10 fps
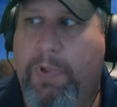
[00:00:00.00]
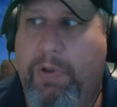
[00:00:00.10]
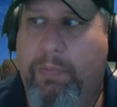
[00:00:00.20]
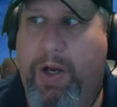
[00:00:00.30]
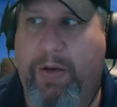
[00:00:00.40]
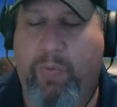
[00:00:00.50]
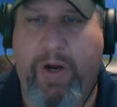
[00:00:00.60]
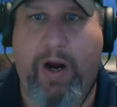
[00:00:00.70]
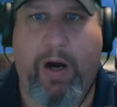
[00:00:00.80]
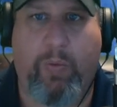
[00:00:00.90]
But
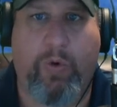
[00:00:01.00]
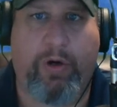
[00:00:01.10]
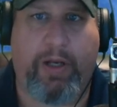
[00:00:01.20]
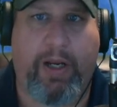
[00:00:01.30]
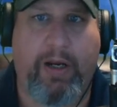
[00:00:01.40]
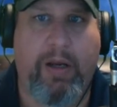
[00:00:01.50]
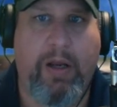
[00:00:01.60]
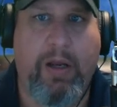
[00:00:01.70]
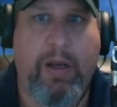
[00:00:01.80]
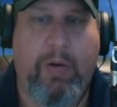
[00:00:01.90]
we are working
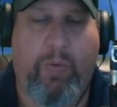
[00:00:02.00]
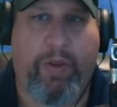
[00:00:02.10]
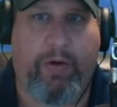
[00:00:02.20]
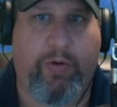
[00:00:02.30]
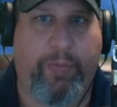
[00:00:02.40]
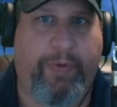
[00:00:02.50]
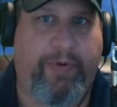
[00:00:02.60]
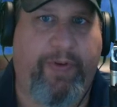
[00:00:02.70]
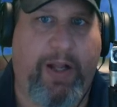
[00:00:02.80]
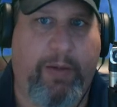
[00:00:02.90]
with a group of
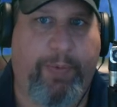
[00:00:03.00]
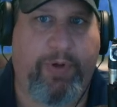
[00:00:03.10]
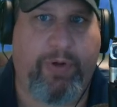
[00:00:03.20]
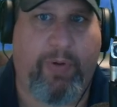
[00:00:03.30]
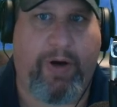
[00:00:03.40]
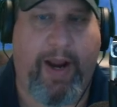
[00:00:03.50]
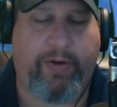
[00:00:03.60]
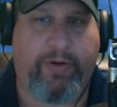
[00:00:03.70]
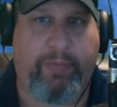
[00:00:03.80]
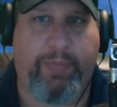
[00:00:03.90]
developers who are
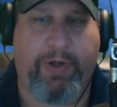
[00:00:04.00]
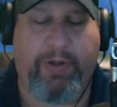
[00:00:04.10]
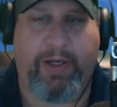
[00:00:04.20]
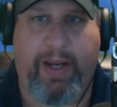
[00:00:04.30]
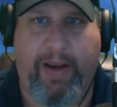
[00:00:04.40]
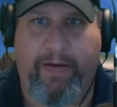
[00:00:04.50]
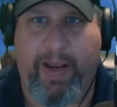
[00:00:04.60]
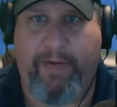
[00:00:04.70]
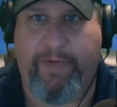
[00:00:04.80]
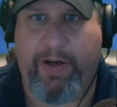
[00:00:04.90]
actually building
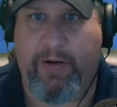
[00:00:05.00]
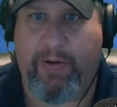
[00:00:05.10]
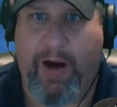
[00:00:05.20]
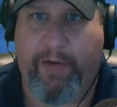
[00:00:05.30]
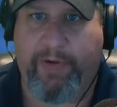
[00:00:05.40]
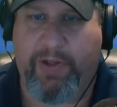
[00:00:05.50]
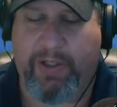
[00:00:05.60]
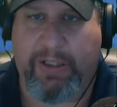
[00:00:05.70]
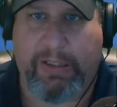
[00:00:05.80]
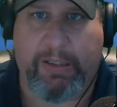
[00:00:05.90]
a video
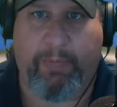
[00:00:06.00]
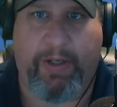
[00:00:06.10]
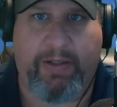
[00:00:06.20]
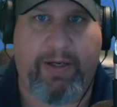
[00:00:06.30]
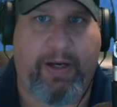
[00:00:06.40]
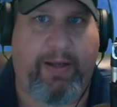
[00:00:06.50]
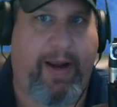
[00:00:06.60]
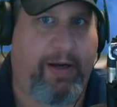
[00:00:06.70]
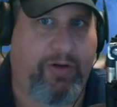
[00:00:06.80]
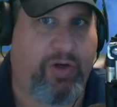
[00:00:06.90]
conferencing system that's
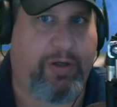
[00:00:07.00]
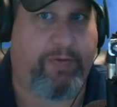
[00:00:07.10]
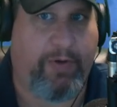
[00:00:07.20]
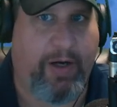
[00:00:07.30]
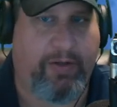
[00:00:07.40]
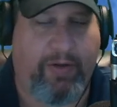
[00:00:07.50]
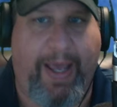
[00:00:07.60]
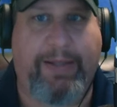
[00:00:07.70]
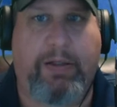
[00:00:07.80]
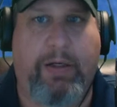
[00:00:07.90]
dedicated just for us. So
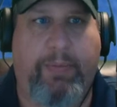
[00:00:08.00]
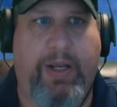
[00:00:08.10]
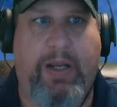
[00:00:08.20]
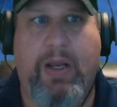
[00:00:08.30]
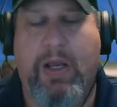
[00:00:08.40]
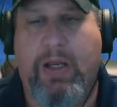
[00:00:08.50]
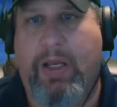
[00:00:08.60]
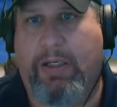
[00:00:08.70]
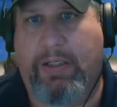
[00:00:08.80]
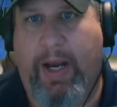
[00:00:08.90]
that's going to be
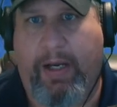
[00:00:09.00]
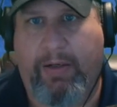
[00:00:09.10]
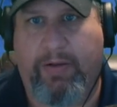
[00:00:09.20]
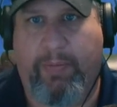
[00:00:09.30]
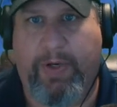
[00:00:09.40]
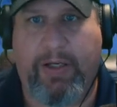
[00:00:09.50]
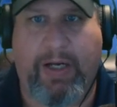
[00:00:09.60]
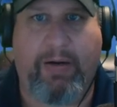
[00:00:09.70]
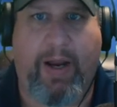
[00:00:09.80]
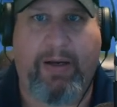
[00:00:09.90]
exciting. So because
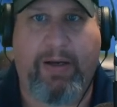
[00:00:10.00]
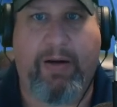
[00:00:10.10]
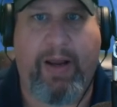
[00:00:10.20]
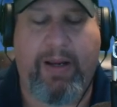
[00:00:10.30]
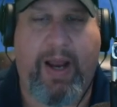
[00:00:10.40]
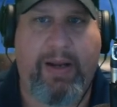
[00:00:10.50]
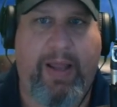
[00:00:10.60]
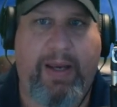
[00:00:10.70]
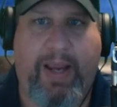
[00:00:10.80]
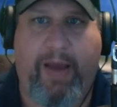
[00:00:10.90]
I
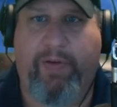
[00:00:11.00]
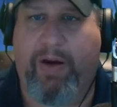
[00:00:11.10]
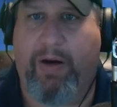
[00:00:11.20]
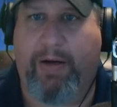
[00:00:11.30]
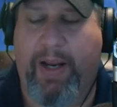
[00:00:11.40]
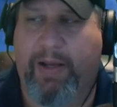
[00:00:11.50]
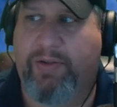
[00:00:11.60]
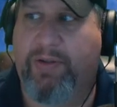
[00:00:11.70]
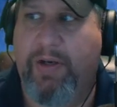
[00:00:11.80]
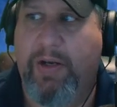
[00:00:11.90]
like having our
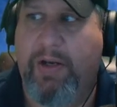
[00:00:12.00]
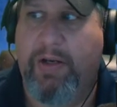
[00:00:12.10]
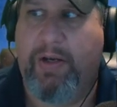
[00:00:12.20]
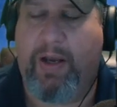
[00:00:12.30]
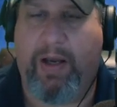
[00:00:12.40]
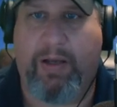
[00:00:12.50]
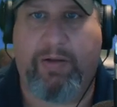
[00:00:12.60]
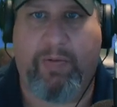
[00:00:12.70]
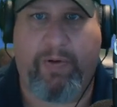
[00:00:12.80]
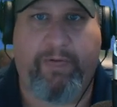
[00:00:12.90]
guests
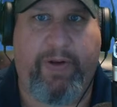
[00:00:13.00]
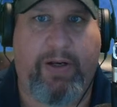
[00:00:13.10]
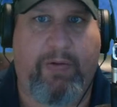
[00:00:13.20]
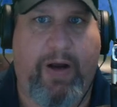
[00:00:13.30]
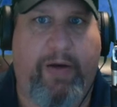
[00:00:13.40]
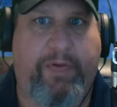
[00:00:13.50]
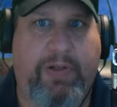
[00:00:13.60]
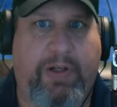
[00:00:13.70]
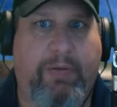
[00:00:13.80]
doing video conferencing.